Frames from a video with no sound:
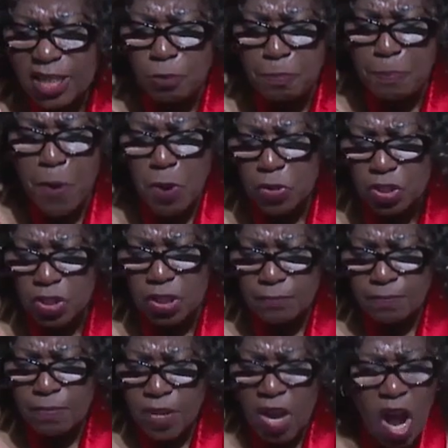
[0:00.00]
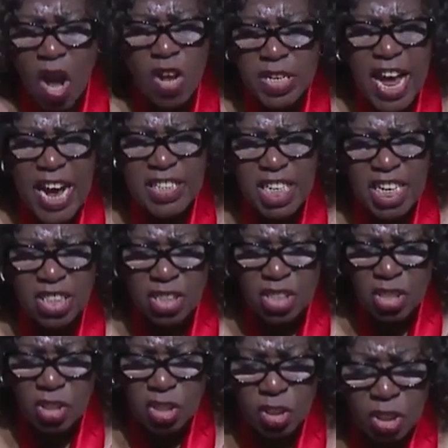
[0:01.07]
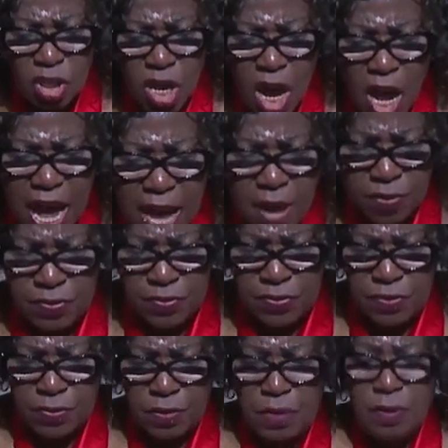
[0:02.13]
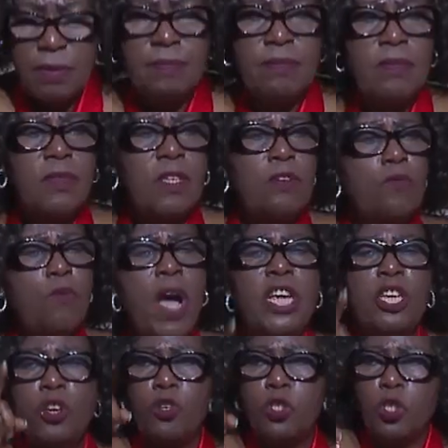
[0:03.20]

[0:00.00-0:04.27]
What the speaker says: has put under this earth, when